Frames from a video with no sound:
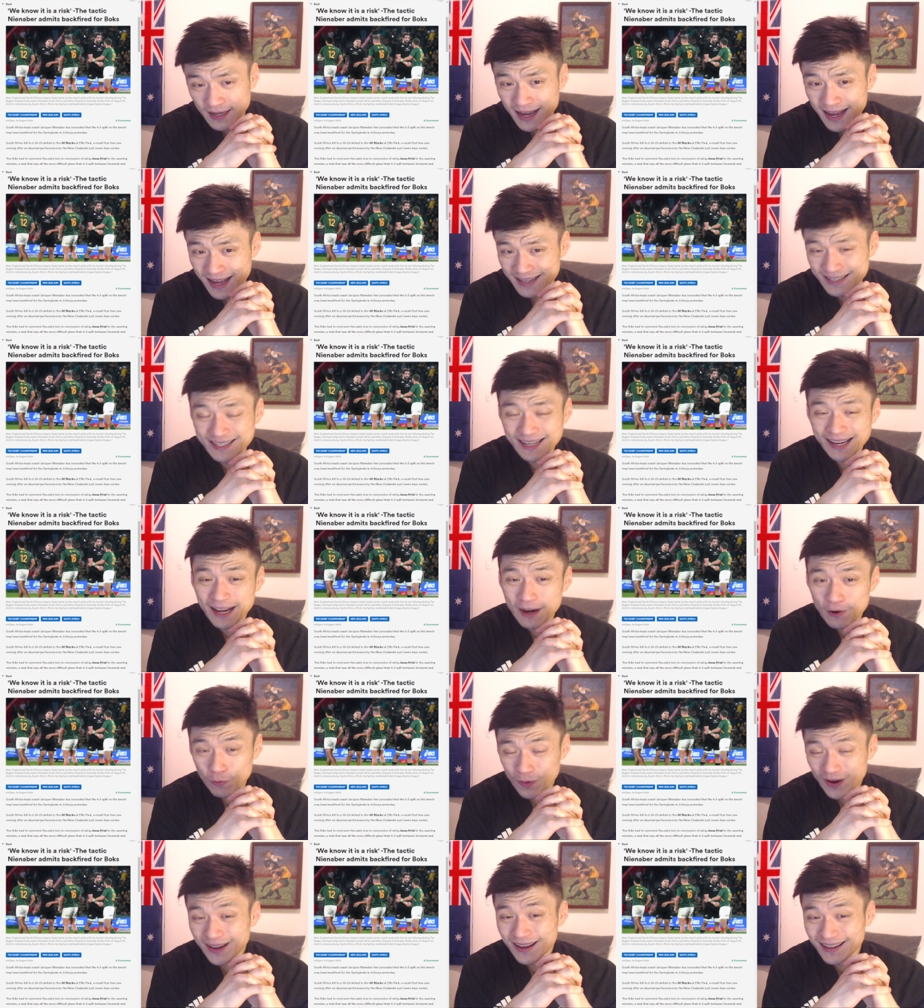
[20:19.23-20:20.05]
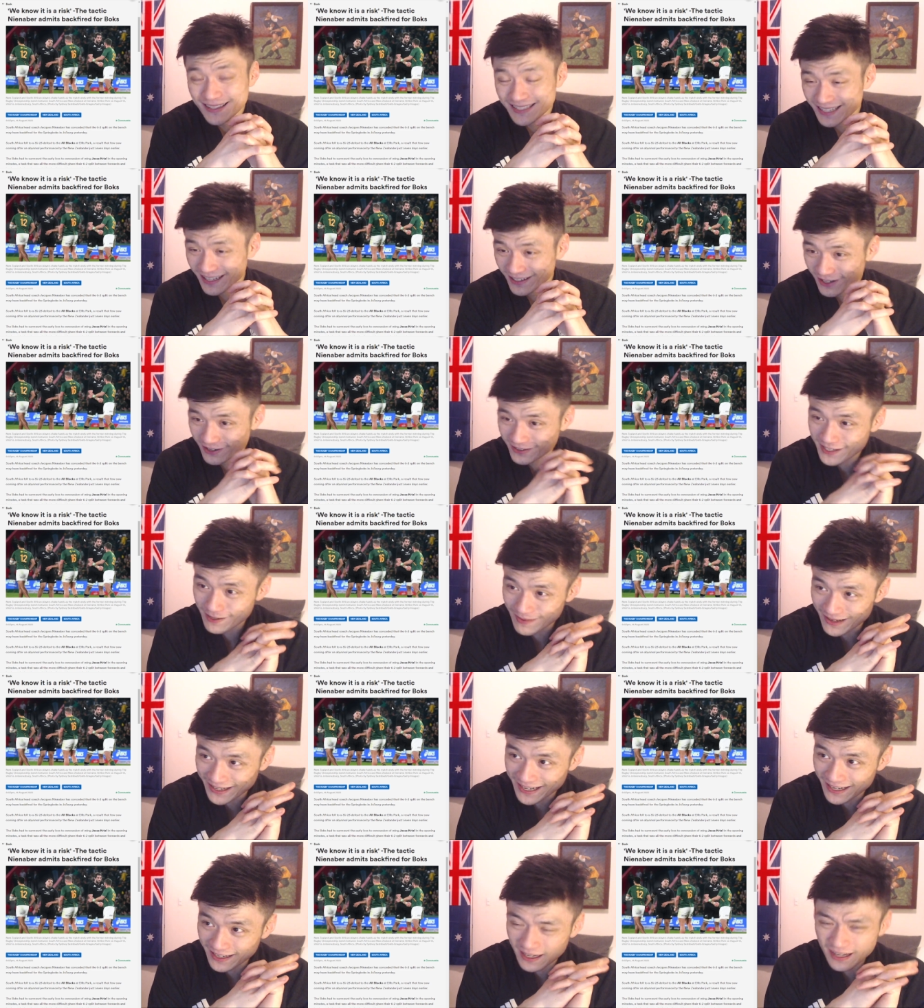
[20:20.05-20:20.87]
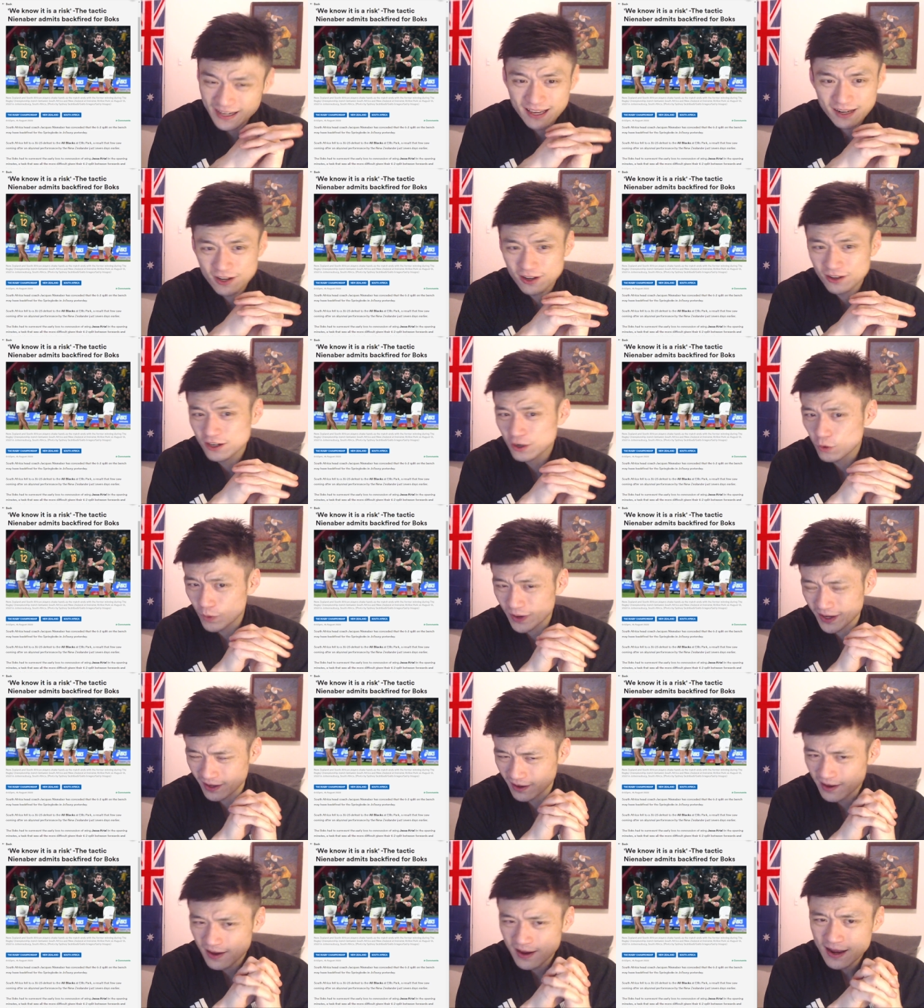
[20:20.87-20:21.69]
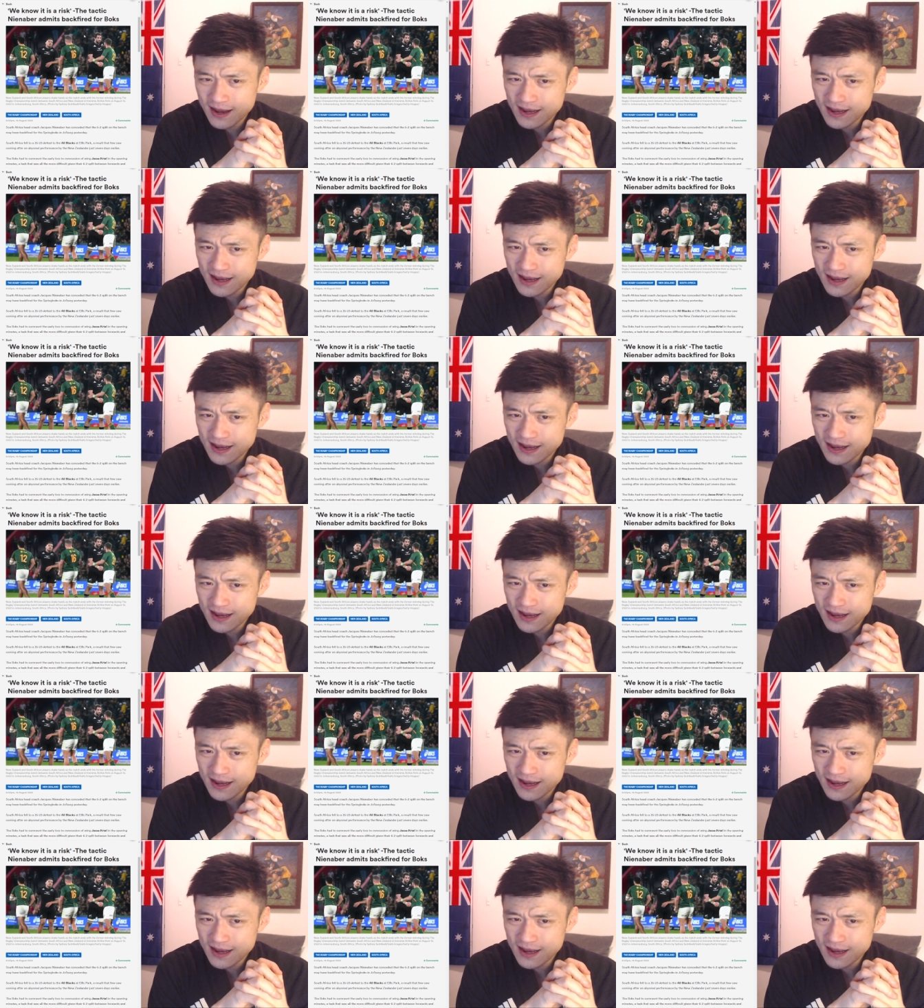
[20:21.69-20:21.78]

Second winger to get knocked out by no winger.